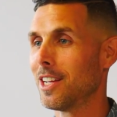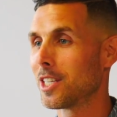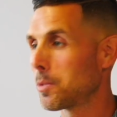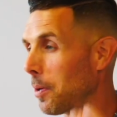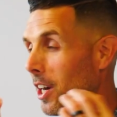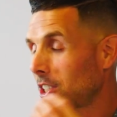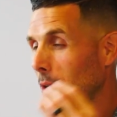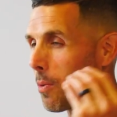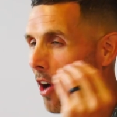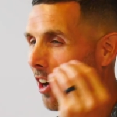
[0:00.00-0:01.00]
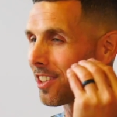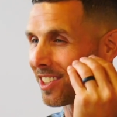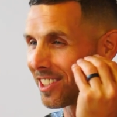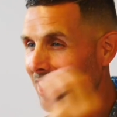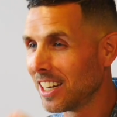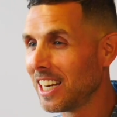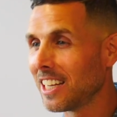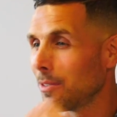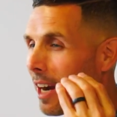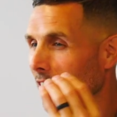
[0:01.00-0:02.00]
Spiritually, we aren't
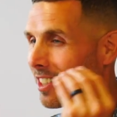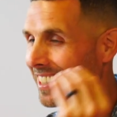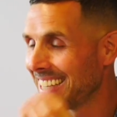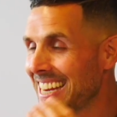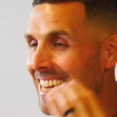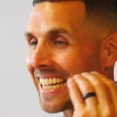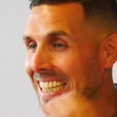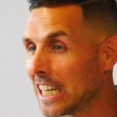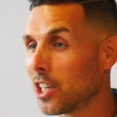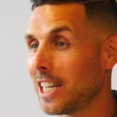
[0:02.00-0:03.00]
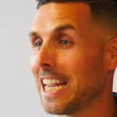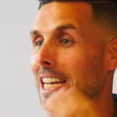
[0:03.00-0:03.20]
seeing clearly,